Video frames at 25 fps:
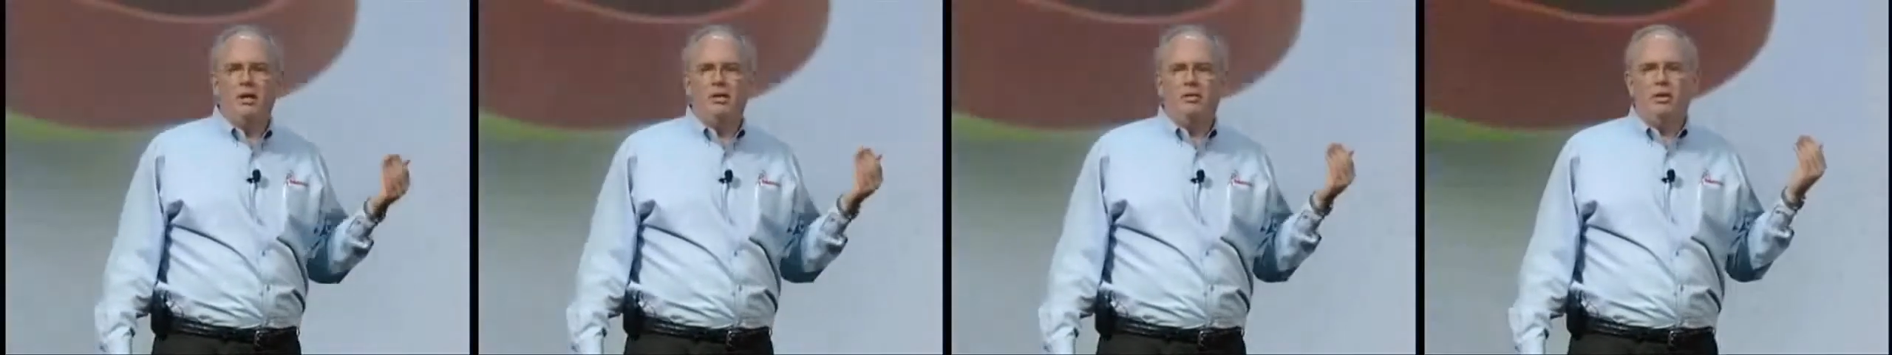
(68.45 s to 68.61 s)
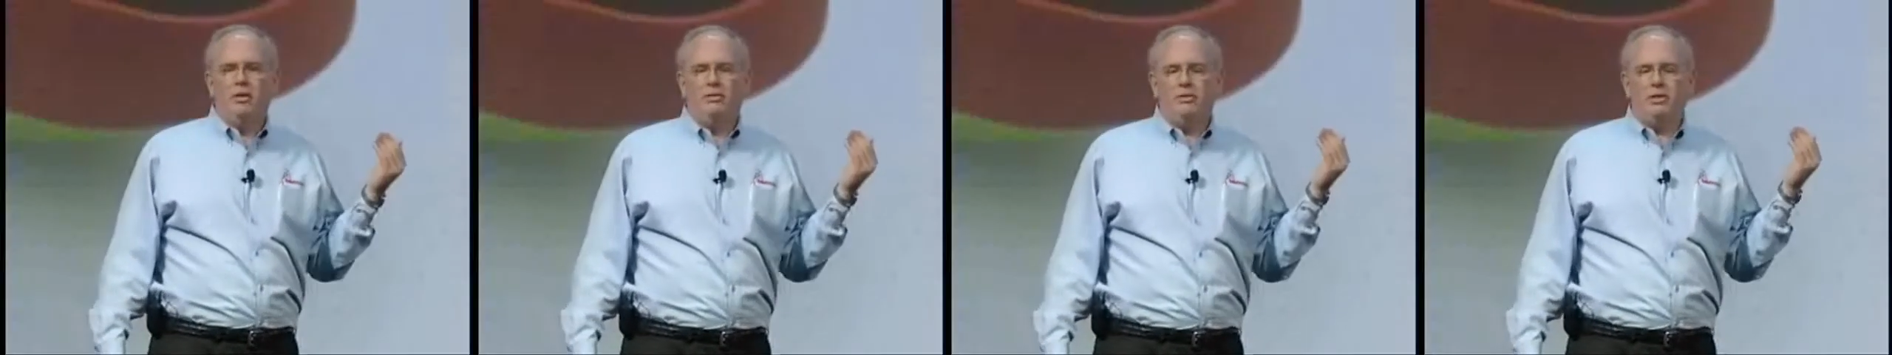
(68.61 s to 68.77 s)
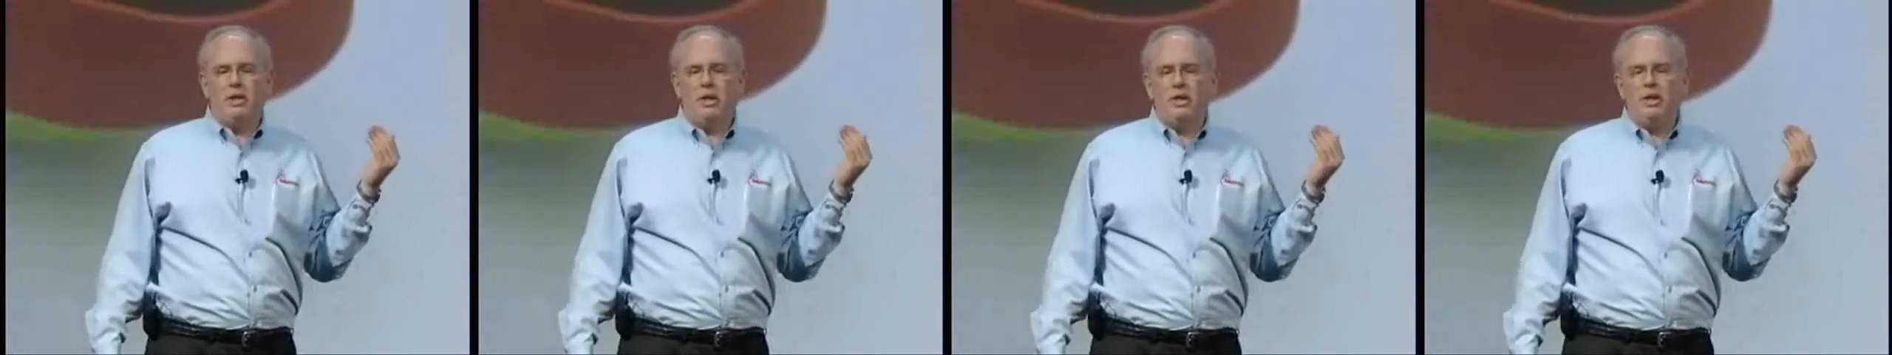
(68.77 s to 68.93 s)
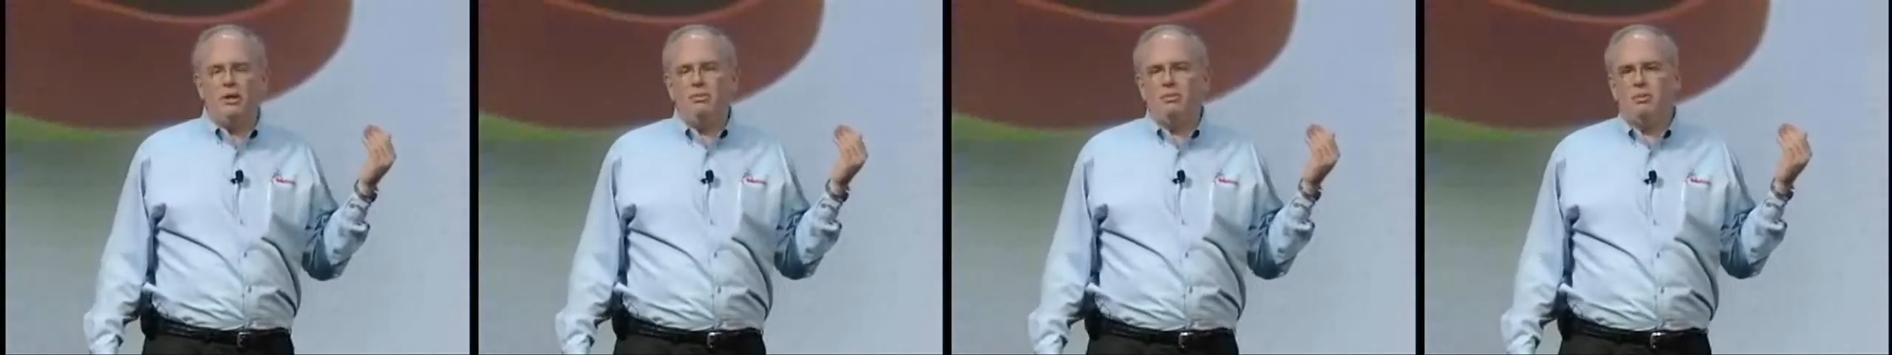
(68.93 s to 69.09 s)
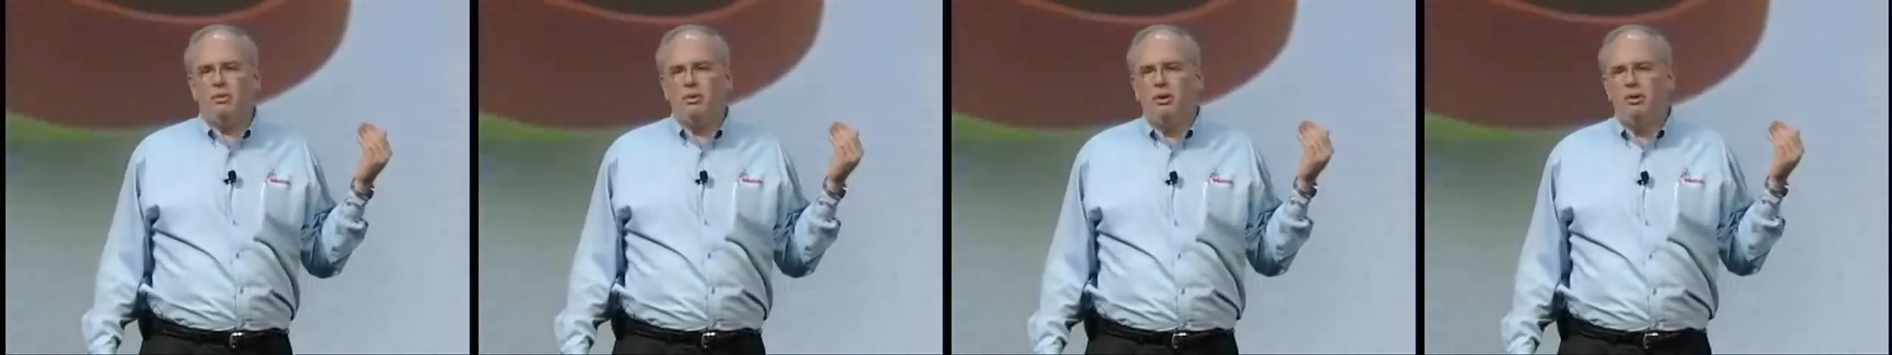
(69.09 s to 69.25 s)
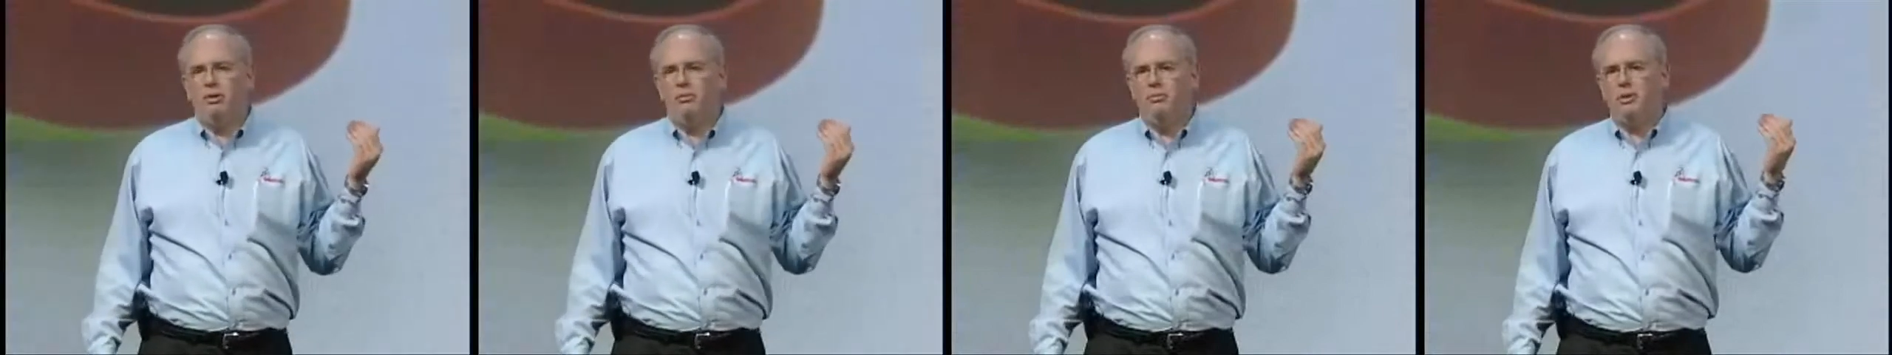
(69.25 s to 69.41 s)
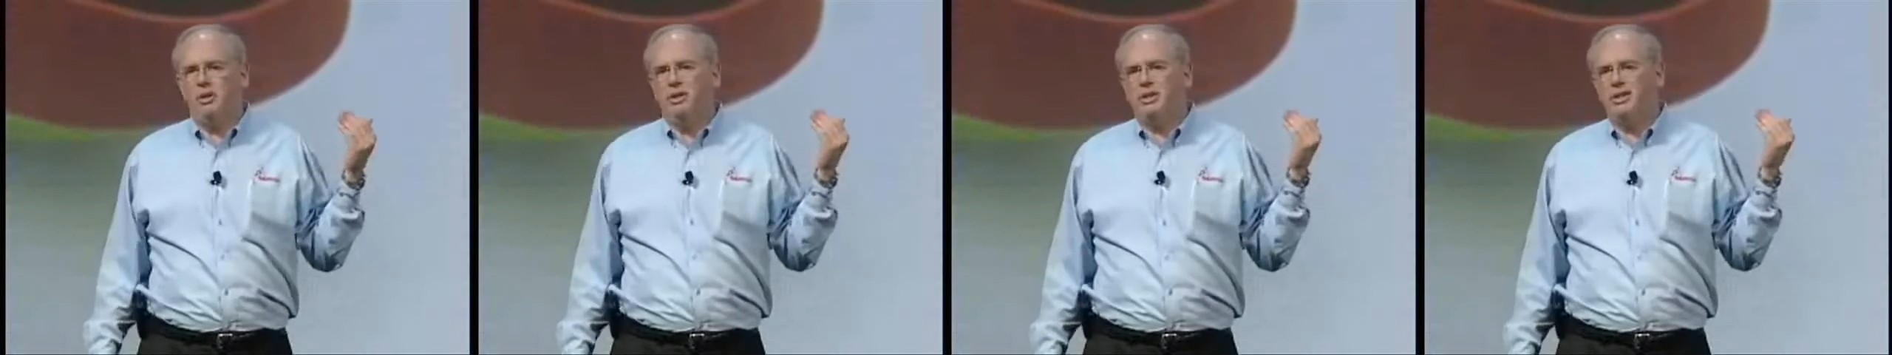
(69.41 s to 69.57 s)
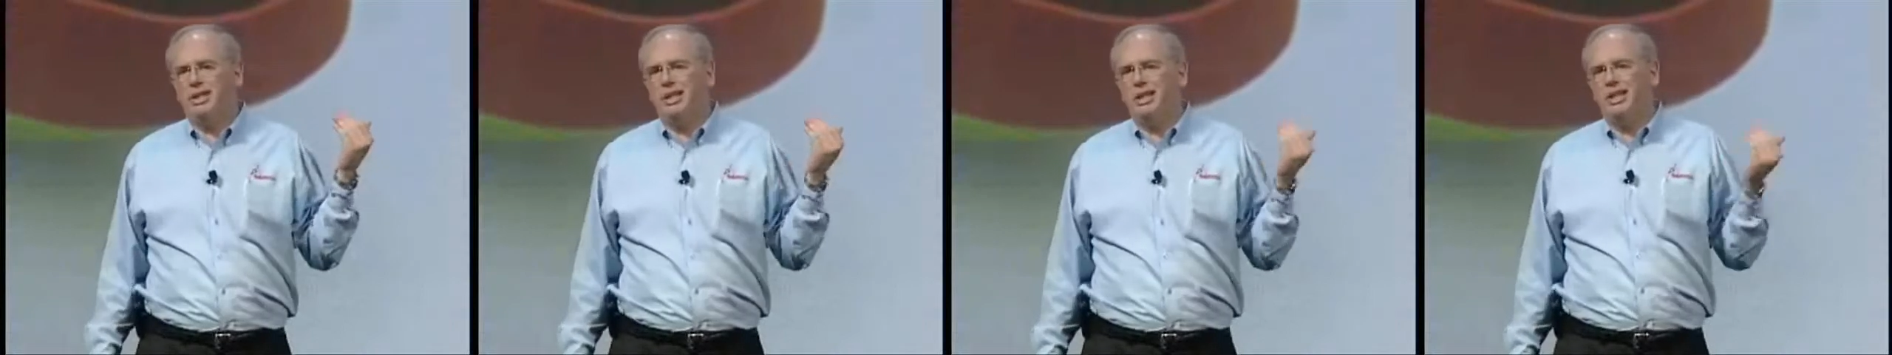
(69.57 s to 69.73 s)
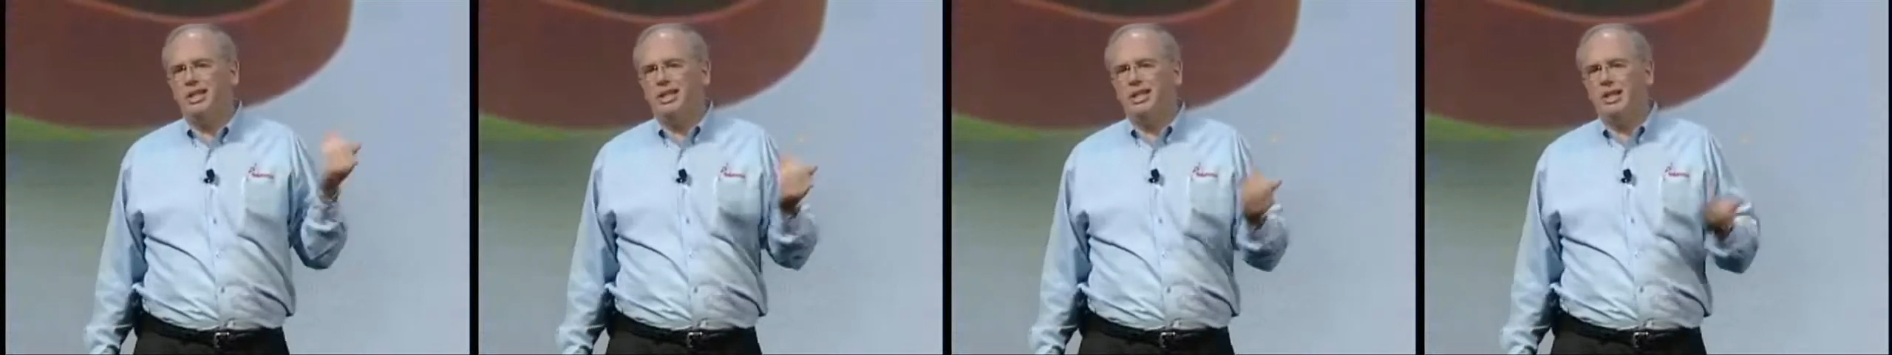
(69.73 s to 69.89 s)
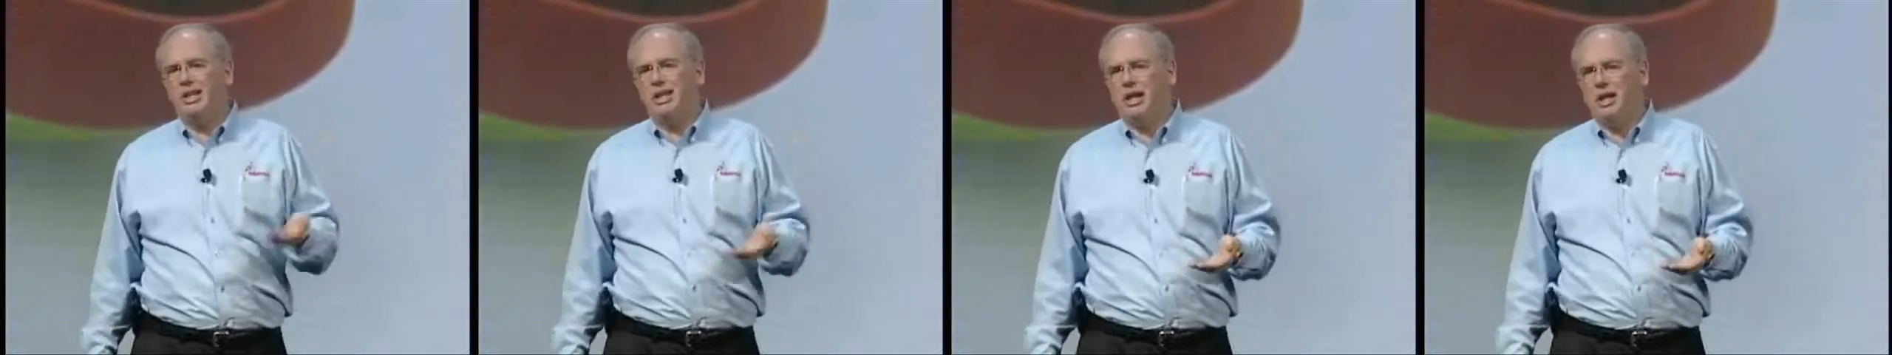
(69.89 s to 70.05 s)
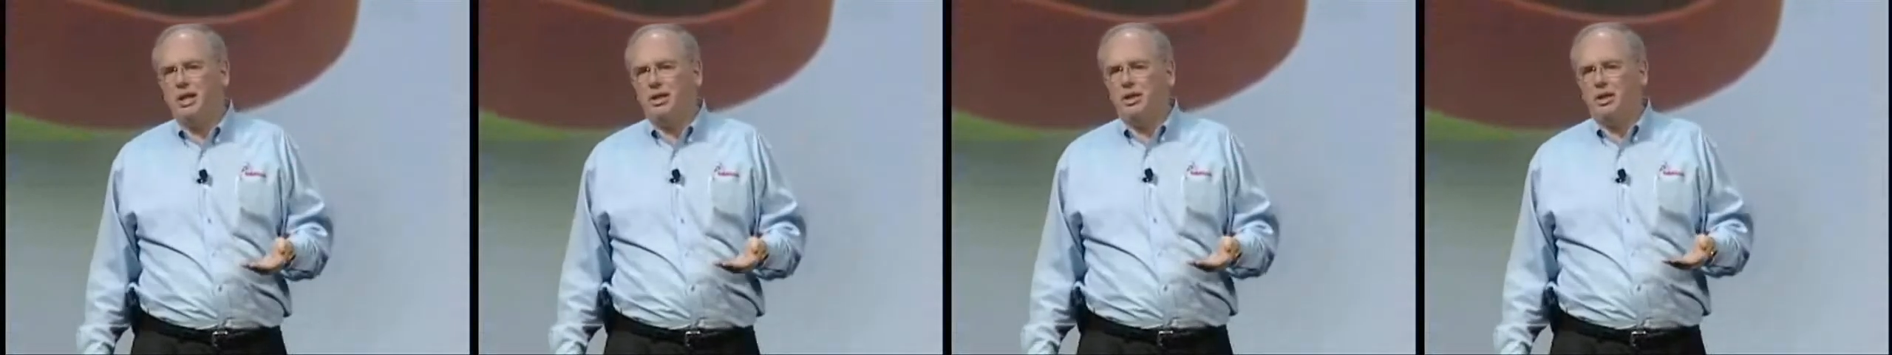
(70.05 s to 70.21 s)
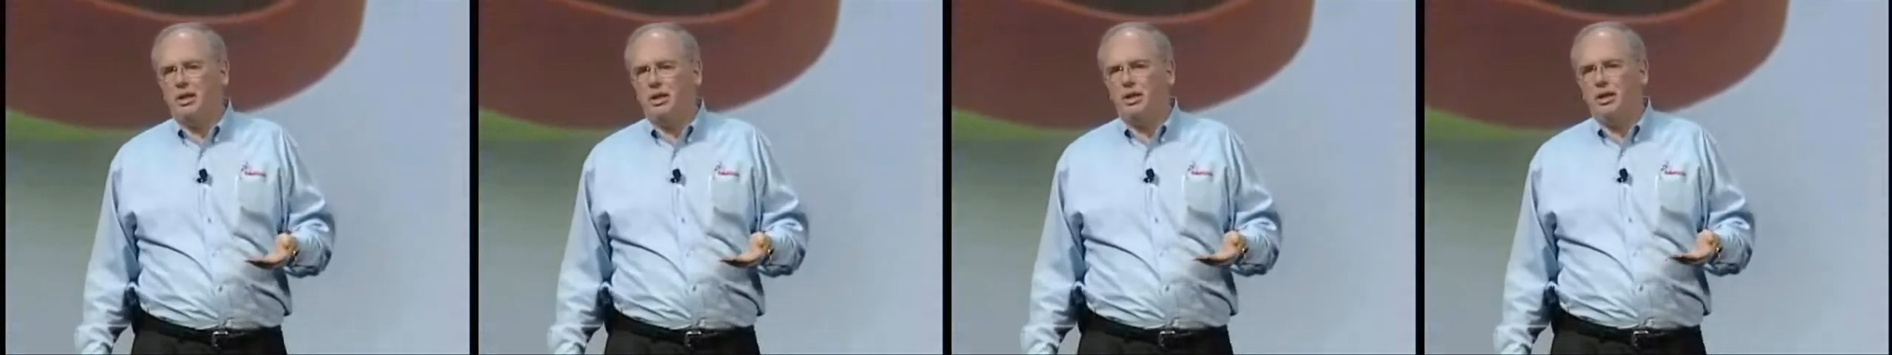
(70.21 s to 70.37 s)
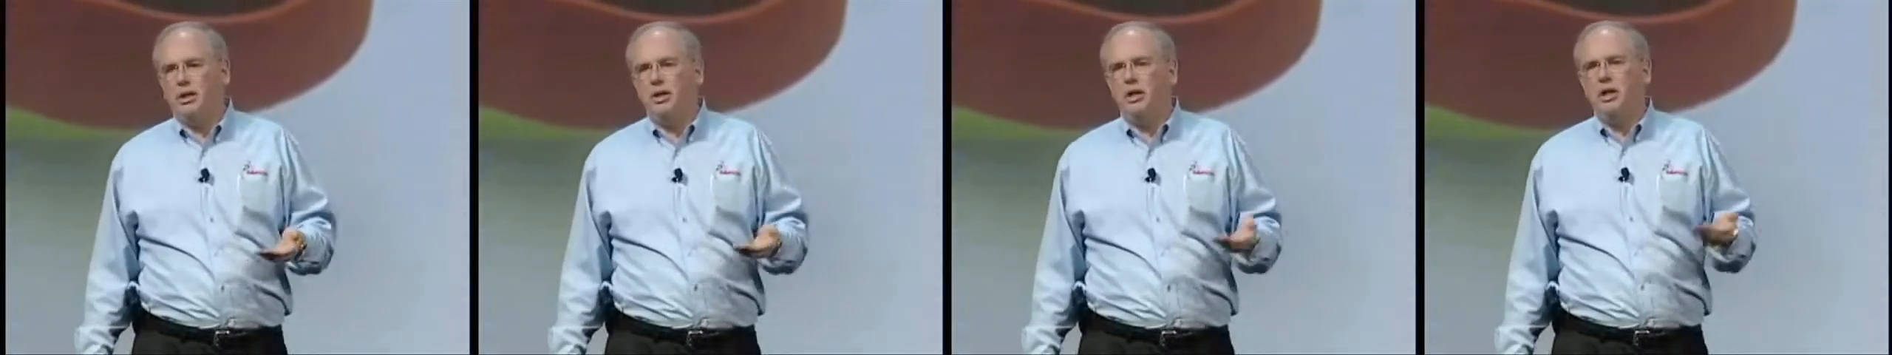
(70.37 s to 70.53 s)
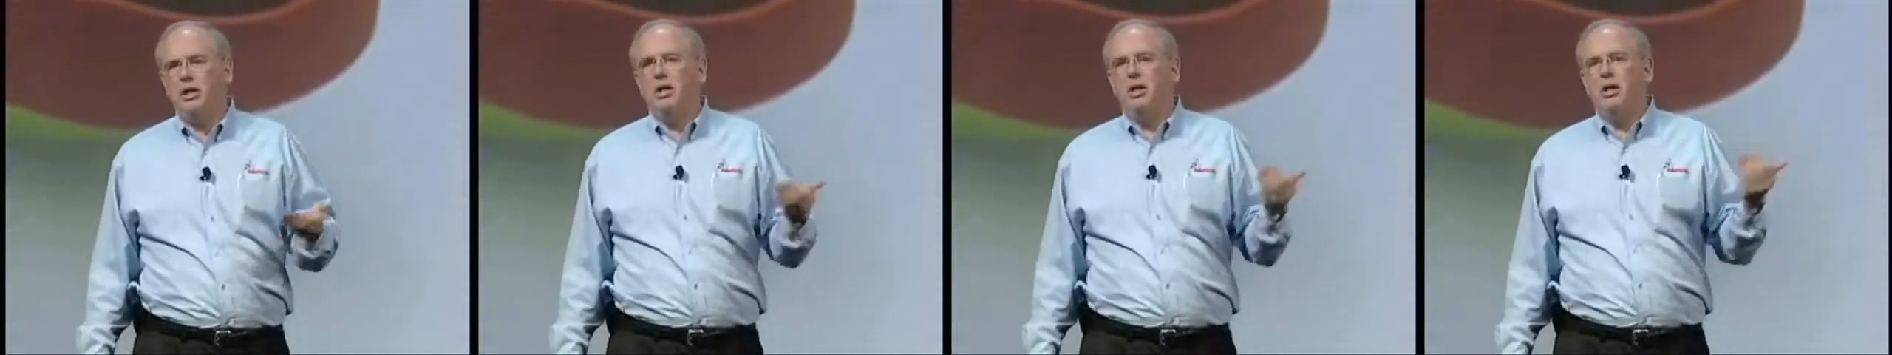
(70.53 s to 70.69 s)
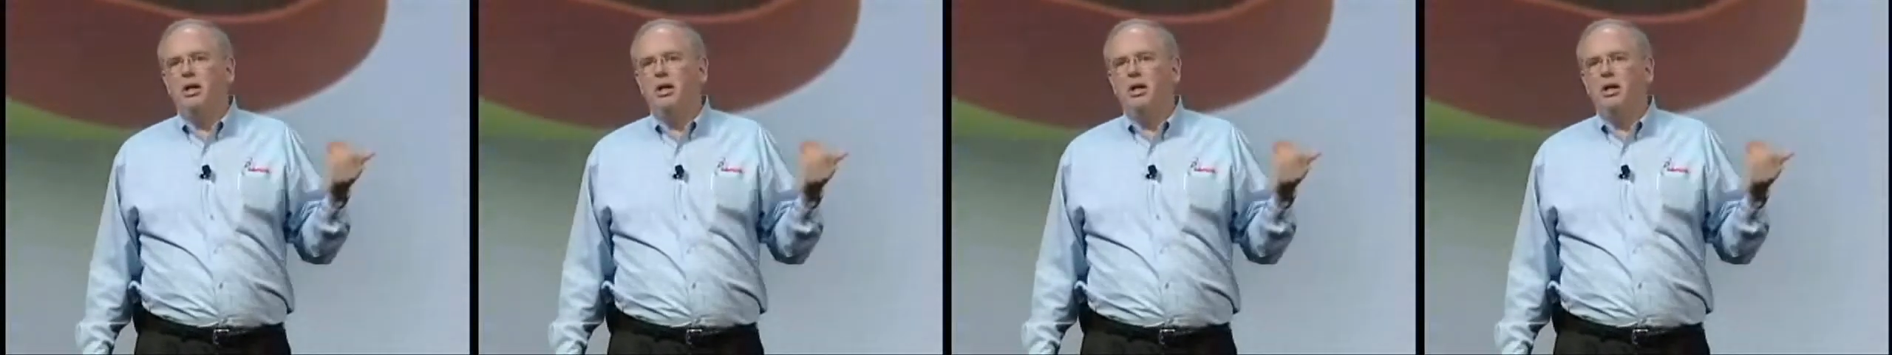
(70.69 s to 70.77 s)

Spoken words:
we've seen improvements in color,